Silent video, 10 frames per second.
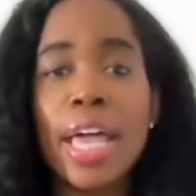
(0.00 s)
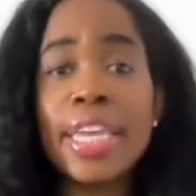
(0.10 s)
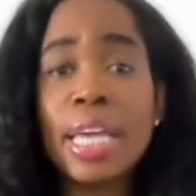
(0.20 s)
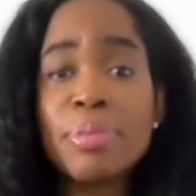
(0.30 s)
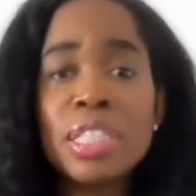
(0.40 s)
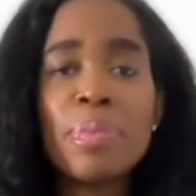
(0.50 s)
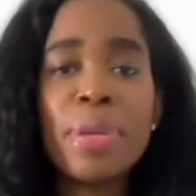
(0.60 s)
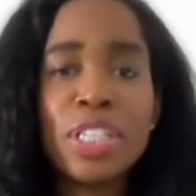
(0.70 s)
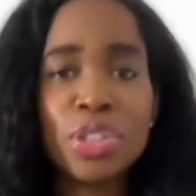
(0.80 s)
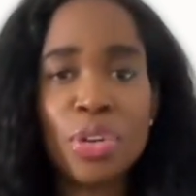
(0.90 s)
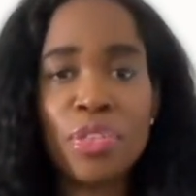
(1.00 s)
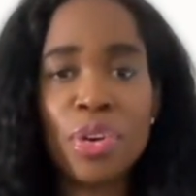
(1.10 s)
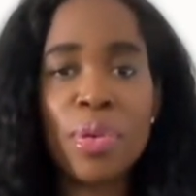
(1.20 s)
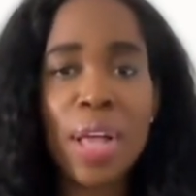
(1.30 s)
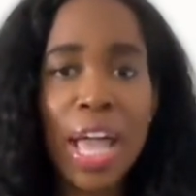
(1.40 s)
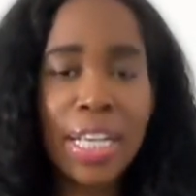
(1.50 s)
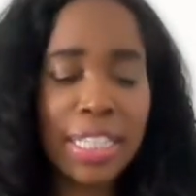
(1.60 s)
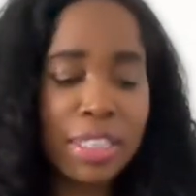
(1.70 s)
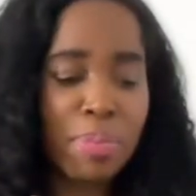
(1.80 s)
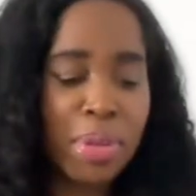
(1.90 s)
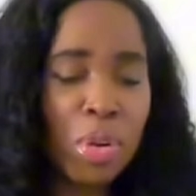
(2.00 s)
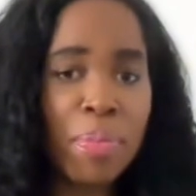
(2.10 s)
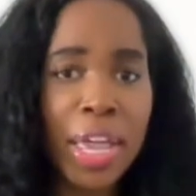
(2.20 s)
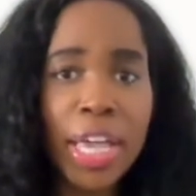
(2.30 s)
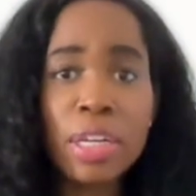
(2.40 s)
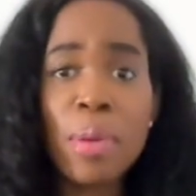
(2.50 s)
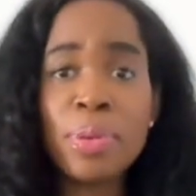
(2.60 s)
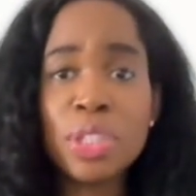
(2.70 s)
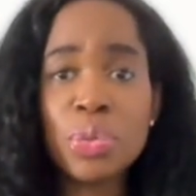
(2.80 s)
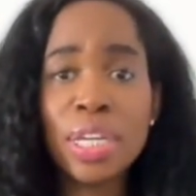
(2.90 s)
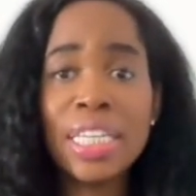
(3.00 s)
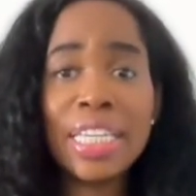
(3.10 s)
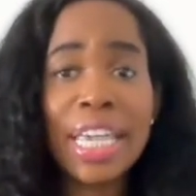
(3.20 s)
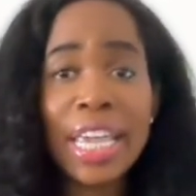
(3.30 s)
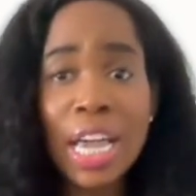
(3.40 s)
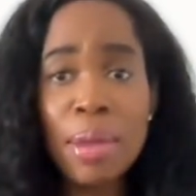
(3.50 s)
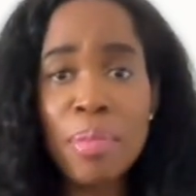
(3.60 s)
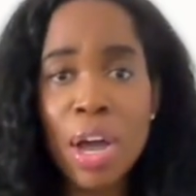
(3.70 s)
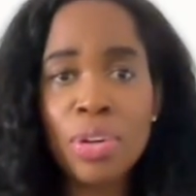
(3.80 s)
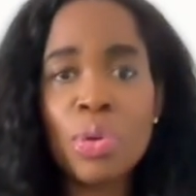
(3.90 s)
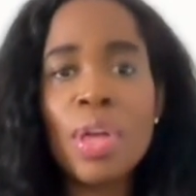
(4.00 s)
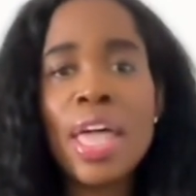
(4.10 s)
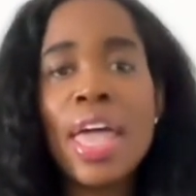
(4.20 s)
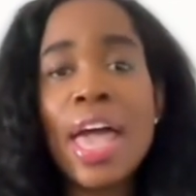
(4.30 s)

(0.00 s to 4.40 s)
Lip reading: An MCP server acts as a middleman between an AI model